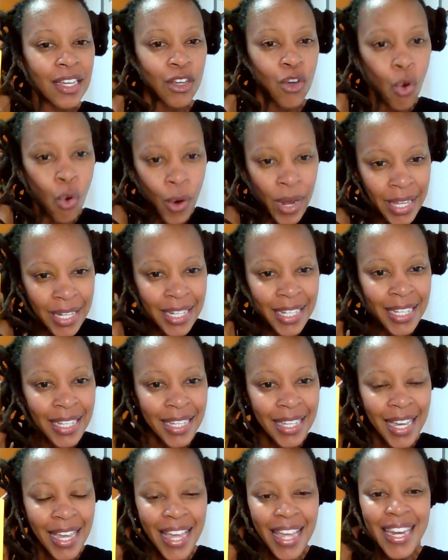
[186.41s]

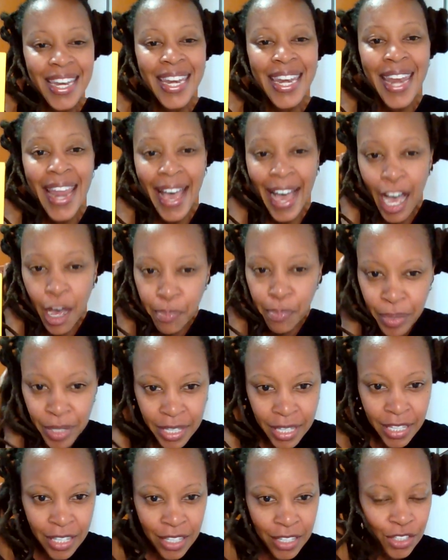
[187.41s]
coily,
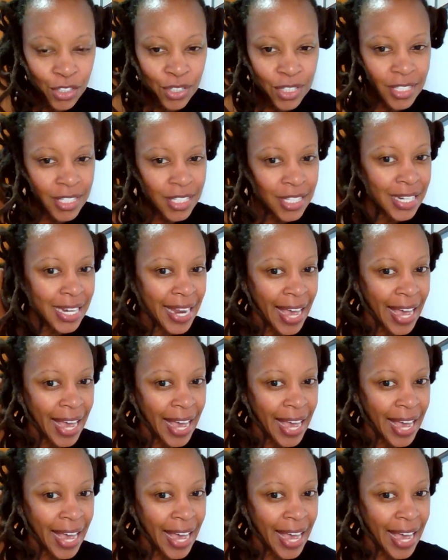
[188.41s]
nappy, you see,